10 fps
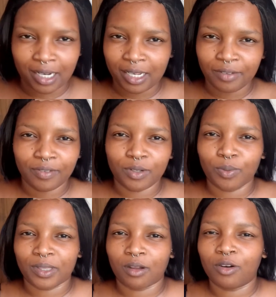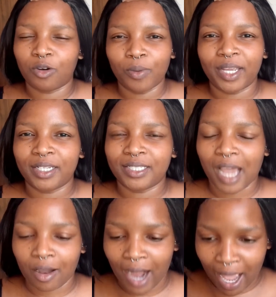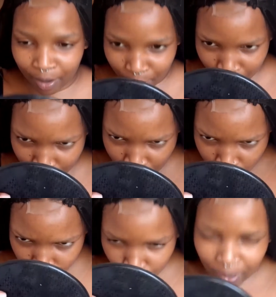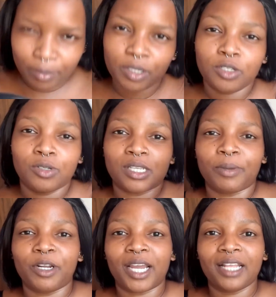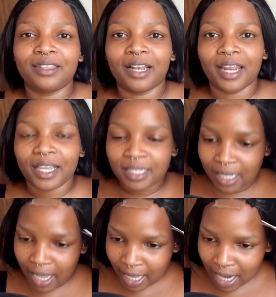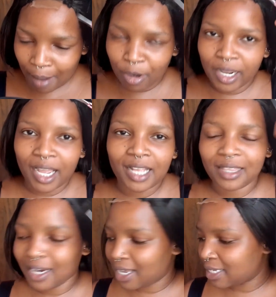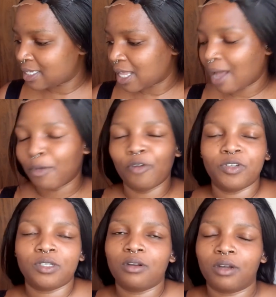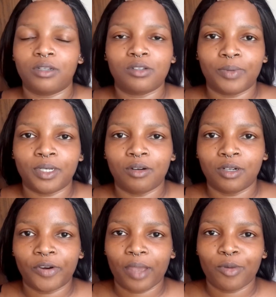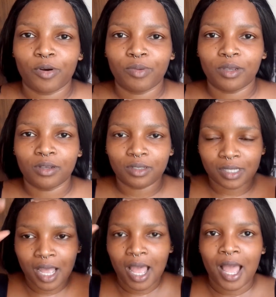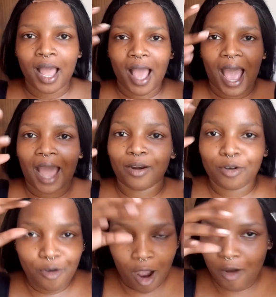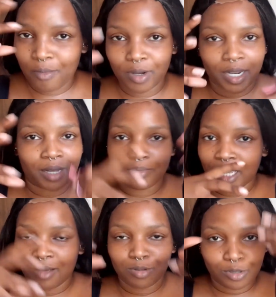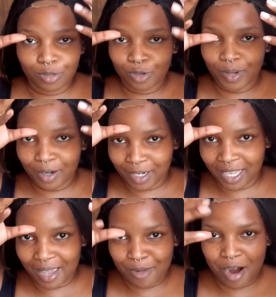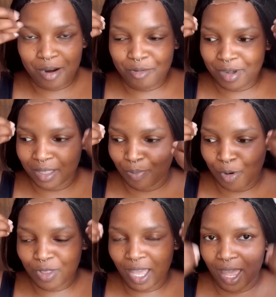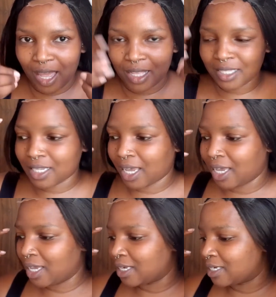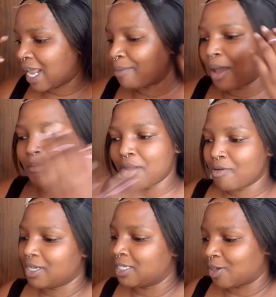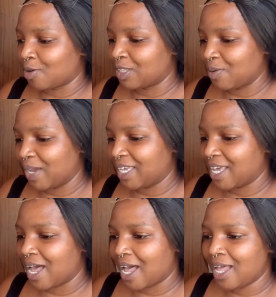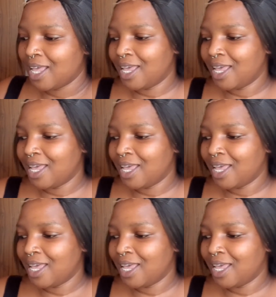leave it without gluing it down. I don't know. So what I'm going to do is I'm going to cut the lace. And I'm going to cut the lace. I'm obviously not going to do it on camera because I don't know how I'm gonna be able to do it on camera with both hands, and like my mirror is all the way here,